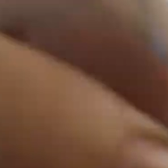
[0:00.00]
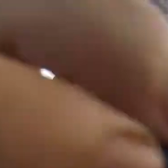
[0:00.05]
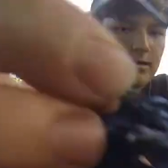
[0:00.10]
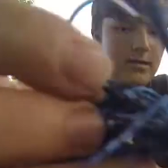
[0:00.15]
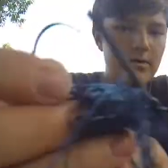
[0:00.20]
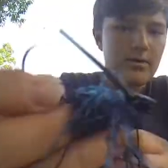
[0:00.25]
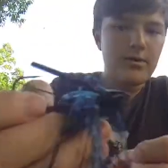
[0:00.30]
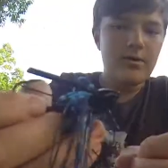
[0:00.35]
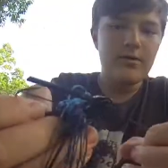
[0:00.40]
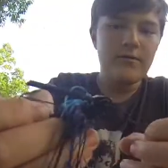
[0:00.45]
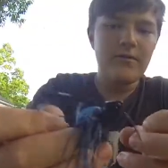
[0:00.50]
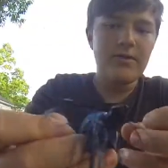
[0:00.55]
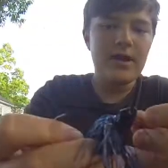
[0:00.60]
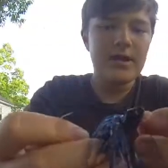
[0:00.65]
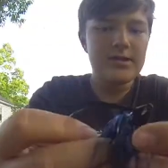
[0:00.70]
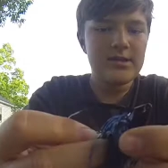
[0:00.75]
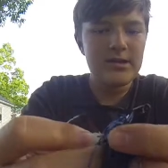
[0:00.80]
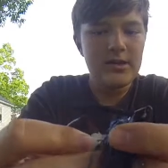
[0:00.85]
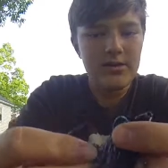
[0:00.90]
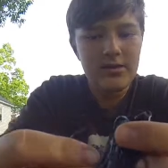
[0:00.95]
I don't know if you
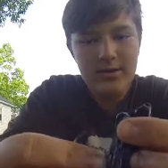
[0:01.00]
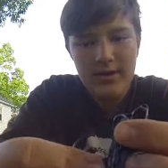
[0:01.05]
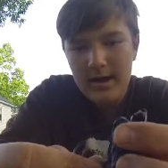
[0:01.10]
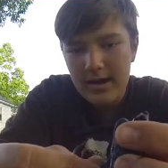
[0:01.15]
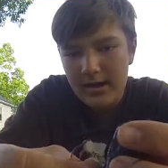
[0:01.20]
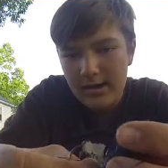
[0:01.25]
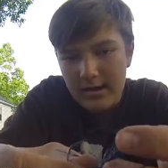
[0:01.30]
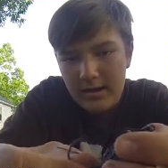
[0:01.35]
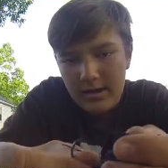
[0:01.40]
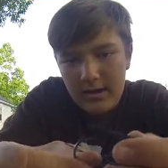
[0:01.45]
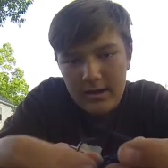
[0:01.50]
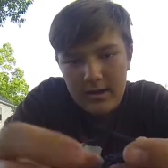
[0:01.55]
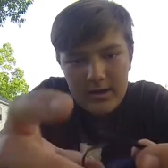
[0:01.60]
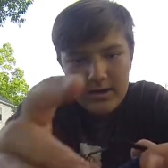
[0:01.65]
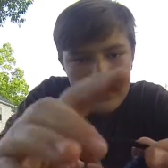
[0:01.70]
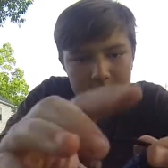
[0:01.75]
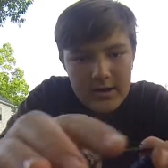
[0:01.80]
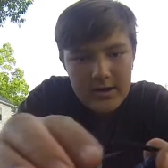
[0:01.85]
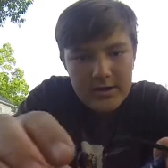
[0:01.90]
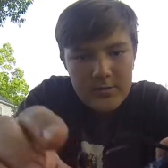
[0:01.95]
guys can hear that.
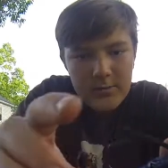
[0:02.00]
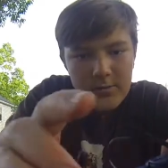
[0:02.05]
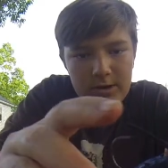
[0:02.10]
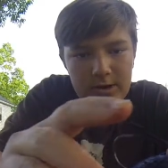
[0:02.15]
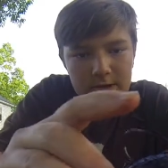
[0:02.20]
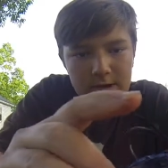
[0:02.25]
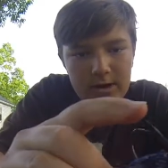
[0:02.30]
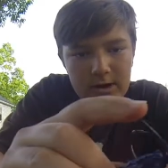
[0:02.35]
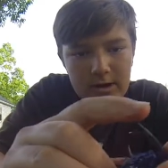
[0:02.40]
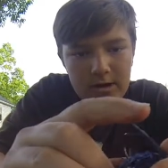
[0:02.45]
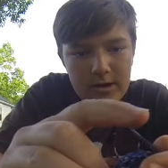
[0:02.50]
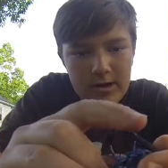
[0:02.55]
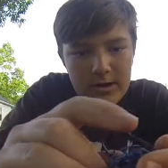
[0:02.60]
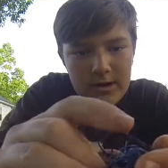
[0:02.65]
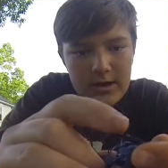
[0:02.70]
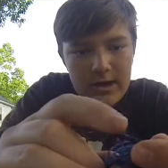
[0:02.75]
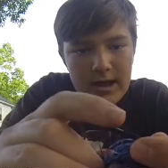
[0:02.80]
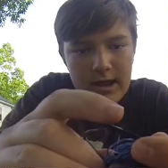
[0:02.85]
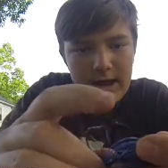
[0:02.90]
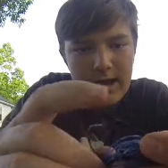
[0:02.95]
A nice weed
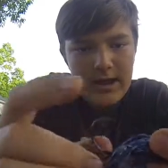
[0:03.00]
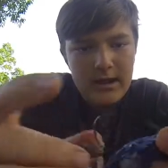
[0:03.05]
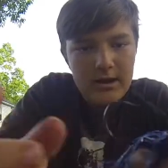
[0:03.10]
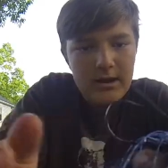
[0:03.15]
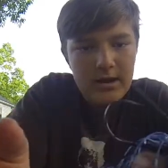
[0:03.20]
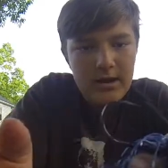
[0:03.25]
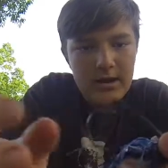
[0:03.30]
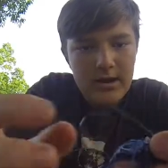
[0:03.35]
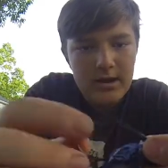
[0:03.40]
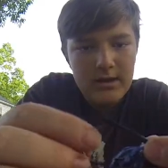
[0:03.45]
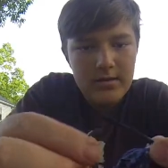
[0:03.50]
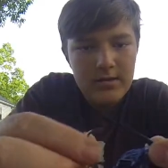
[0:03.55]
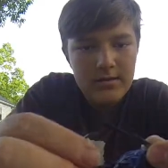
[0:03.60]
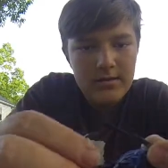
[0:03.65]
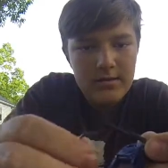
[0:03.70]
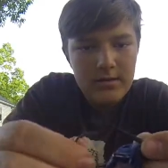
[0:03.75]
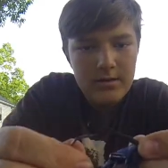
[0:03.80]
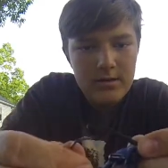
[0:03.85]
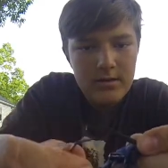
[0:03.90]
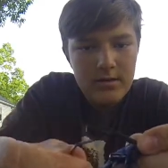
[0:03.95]
guard and uh,
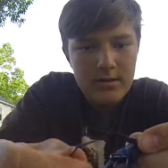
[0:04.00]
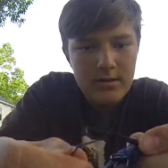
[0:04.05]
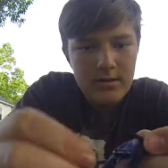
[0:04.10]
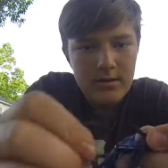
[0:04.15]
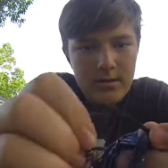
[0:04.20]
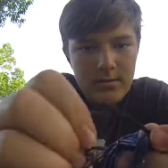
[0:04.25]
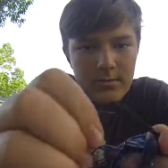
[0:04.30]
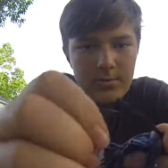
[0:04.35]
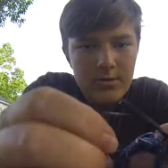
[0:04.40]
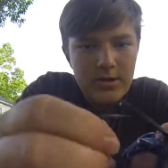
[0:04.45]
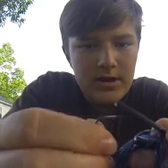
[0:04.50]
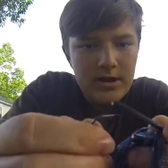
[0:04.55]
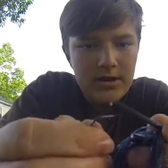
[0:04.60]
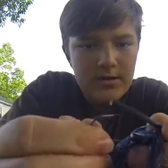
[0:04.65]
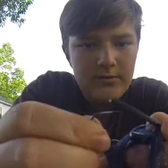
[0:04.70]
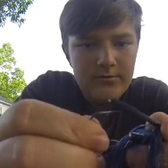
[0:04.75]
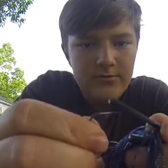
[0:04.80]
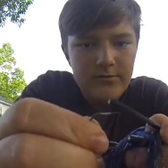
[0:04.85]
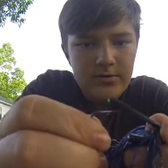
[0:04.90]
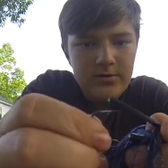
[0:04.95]
pretty,
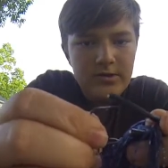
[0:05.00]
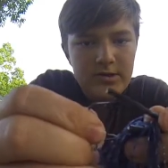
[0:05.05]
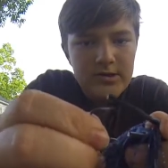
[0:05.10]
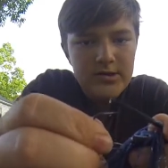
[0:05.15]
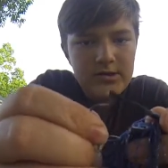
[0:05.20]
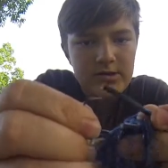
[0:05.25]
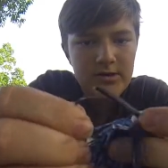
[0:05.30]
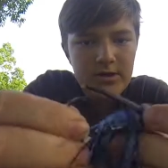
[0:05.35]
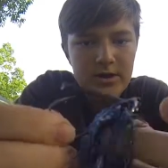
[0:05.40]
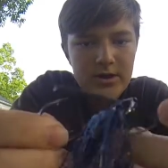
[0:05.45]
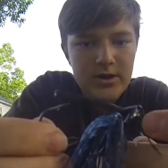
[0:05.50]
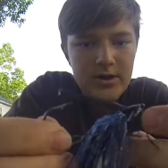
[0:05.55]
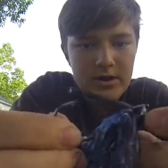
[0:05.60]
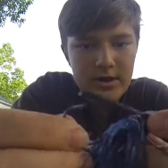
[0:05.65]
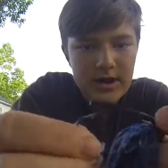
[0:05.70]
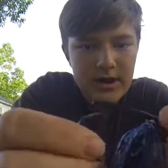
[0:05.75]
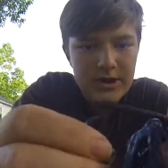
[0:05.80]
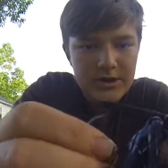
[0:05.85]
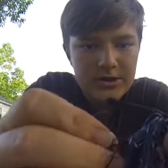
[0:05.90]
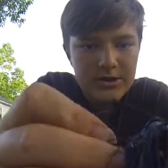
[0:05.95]
really sturdy
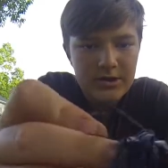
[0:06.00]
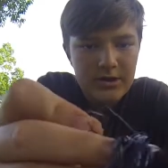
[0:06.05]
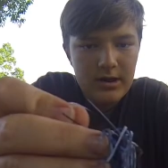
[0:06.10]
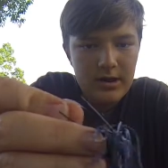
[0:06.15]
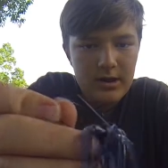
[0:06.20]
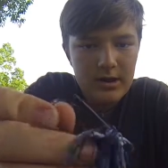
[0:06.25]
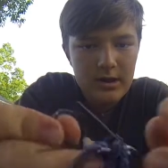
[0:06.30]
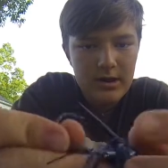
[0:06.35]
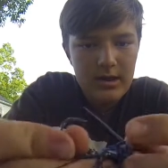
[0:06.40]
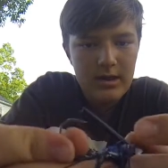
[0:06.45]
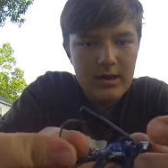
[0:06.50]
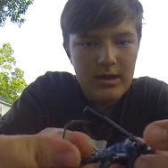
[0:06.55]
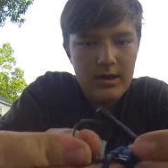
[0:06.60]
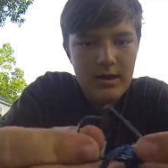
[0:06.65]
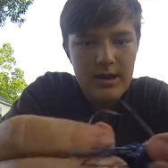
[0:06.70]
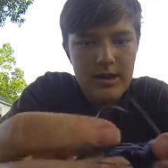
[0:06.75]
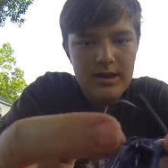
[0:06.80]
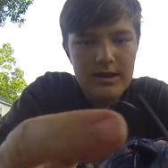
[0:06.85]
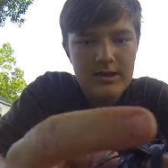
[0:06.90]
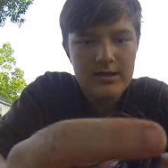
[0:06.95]
hook actually.
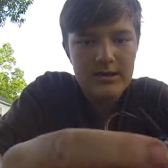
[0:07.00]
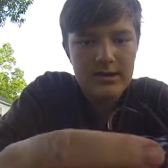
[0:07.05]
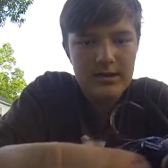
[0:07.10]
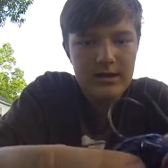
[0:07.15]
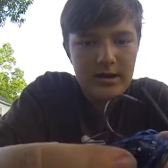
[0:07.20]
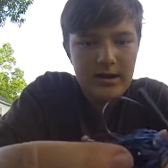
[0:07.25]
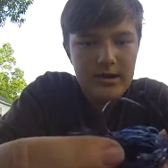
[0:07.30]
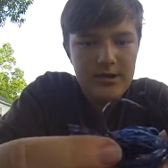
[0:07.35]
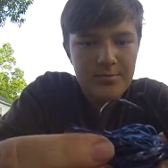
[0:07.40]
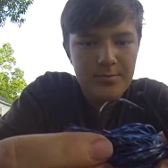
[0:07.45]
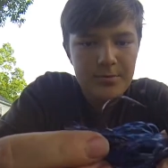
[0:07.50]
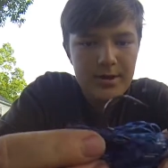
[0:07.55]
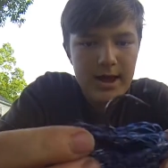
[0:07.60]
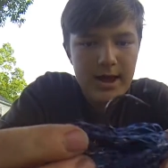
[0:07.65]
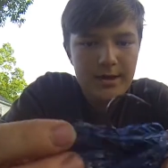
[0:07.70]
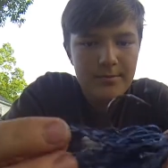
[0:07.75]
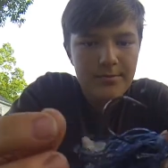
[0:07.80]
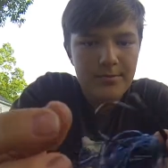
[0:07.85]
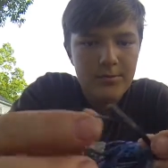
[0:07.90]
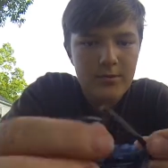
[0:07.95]
And it's in a nice
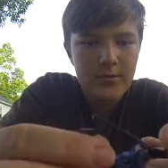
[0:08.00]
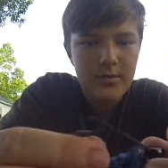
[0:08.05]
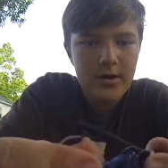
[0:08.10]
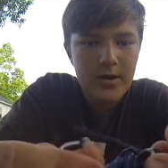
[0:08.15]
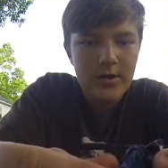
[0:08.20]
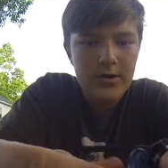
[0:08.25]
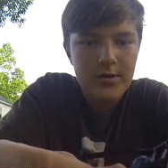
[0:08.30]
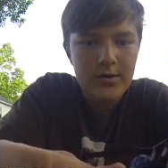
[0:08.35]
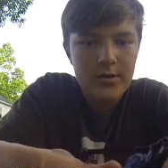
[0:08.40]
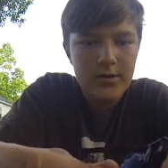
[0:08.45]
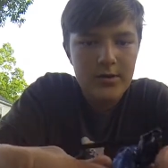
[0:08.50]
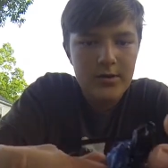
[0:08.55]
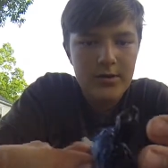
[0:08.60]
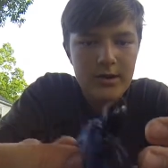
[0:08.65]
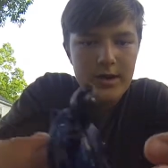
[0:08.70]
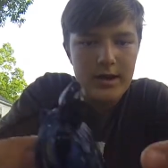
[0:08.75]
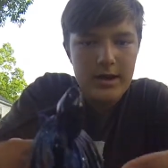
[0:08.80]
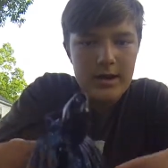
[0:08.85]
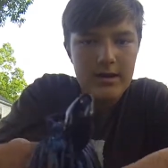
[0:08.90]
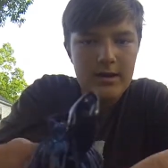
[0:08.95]
black blue color
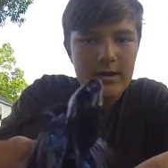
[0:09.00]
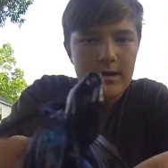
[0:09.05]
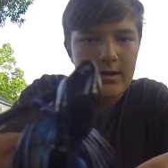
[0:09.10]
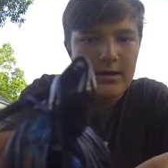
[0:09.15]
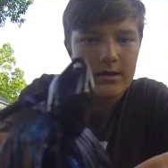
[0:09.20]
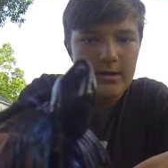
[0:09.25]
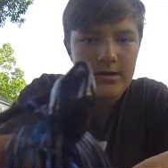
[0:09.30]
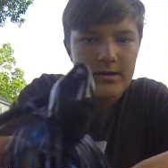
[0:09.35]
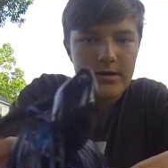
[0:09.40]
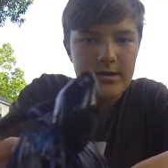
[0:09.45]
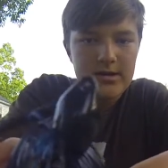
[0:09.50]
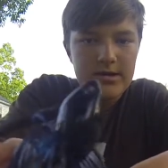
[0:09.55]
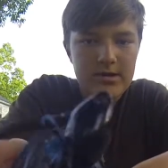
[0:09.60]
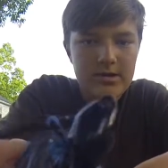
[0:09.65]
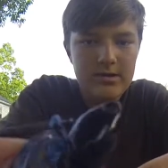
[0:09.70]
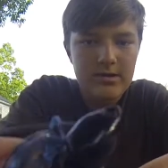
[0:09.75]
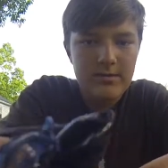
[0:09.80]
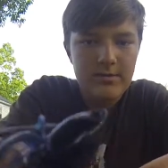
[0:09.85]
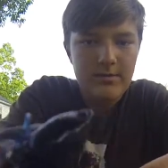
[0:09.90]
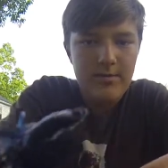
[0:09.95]
and uh,
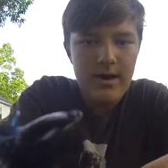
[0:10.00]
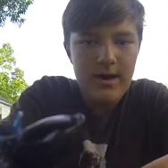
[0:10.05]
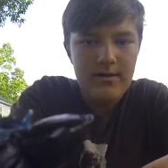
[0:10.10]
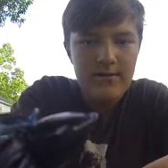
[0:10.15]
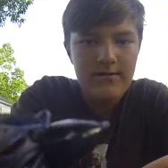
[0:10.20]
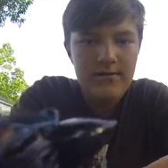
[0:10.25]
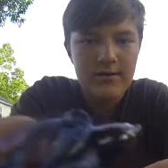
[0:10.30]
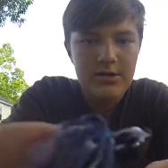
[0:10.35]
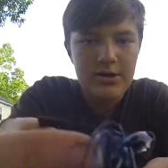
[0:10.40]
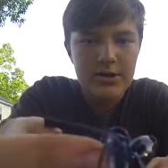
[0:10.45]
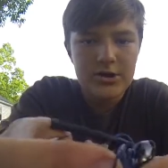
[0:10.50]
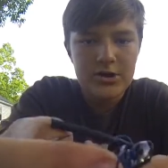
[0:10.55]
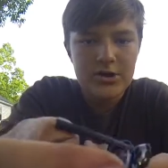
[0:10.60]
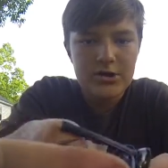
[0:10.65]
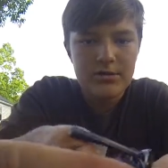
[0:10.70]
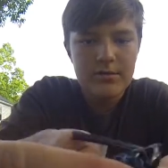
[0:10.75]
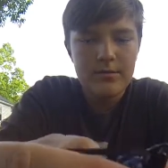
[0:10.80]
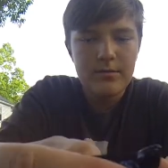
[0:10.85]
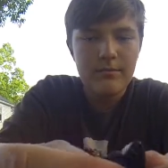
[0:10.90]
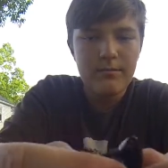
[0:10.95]
nice matte
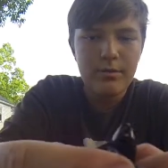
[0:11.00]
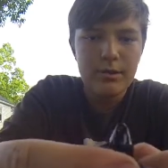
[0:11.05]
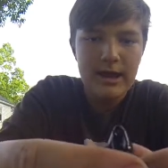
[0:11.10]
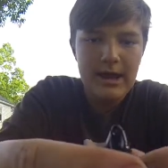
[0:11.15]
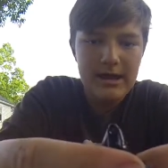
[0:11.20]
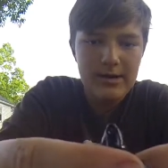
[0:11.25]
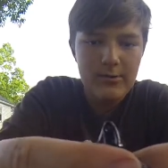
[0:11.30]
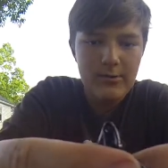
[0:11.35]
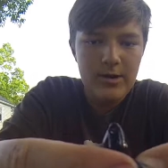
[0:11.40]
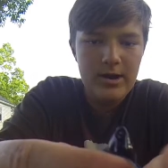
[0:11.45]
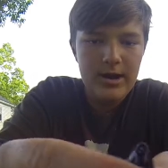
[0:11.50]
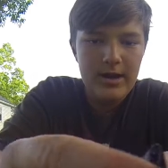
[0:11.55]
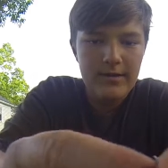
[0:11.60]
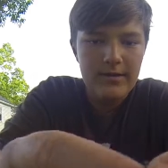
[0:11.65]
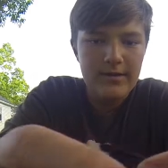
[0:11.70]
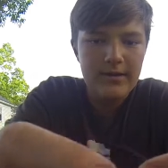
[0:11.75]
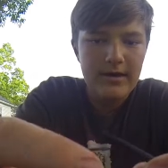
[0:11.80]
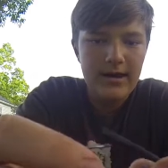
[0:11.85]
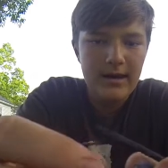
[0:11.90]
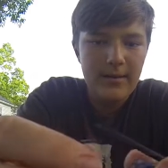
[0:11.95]
finished black weight
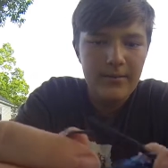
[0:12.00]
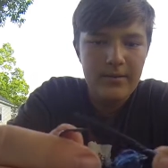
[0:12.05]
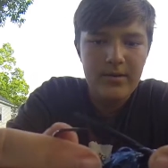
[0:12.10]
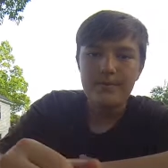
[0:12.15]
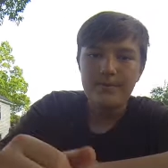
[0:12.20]
on the top.